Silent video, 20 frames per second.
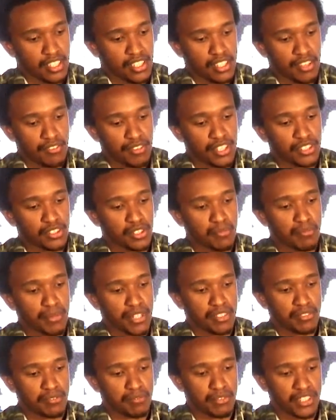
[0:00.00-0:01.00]
The Phantom
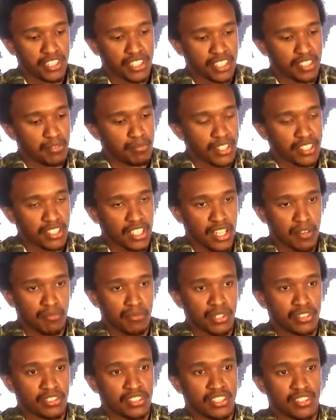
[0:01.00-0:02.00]
Pain is just basically
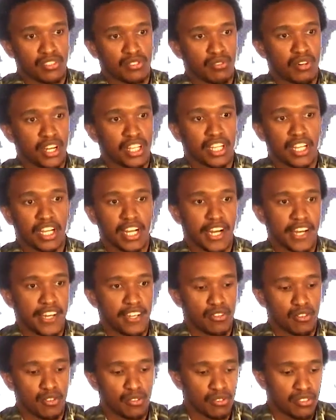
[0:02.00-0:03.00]
about this one guy
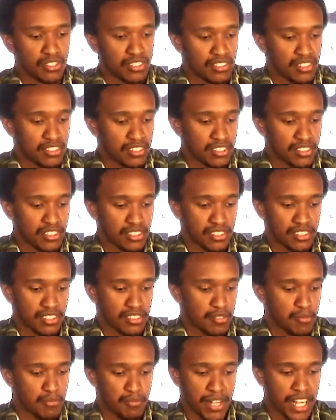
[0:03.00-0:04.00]
who's
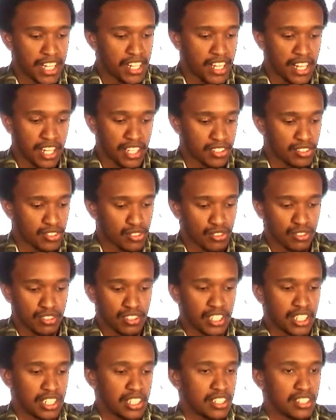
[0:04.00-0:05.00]
badass
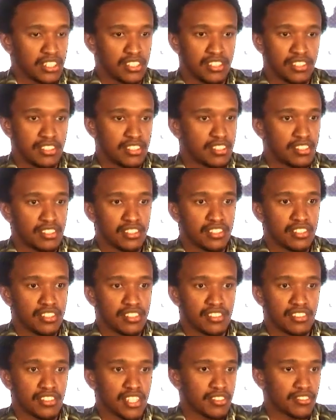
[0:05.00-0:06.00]
and he
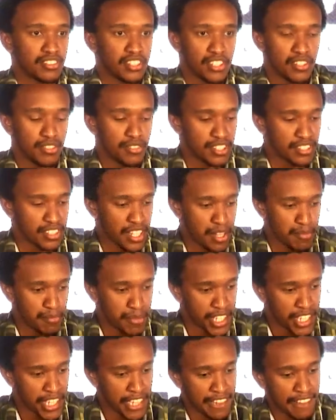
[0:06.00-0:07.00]
serves the US Army.